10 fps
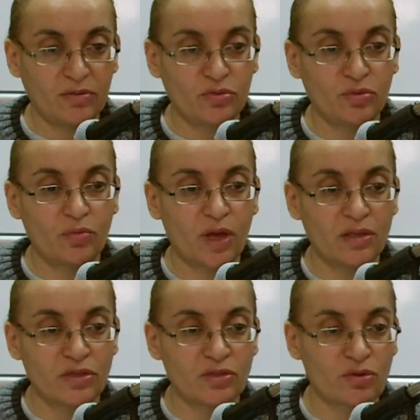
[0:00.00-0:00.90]
do
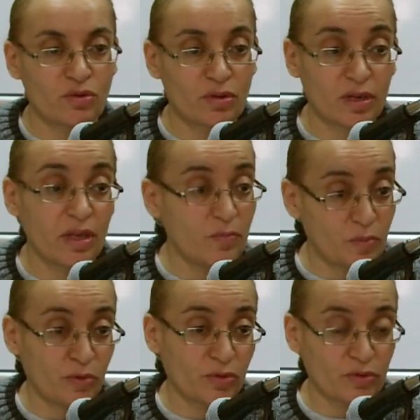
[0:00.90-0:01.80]
want your
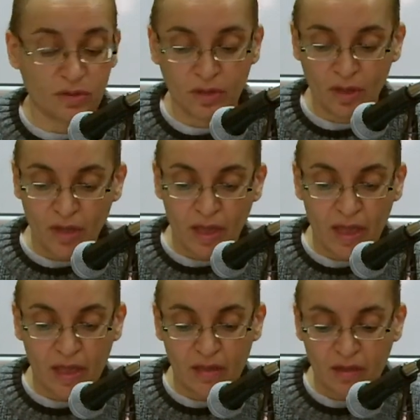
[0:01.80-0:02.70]
input,
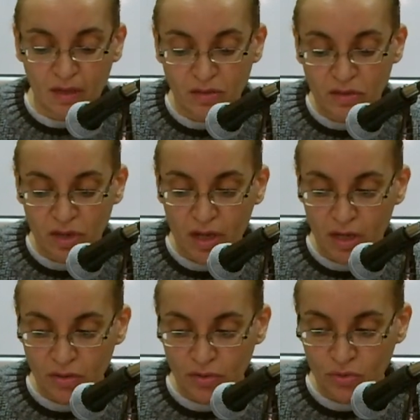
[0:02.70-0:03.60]
and I'll
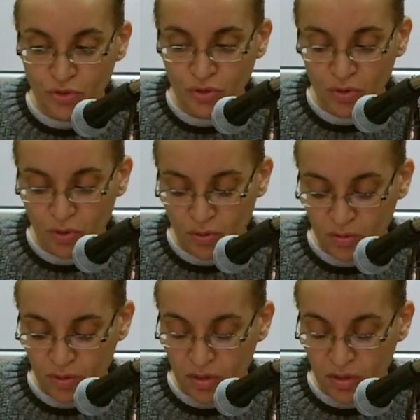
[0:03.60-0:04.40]
try to show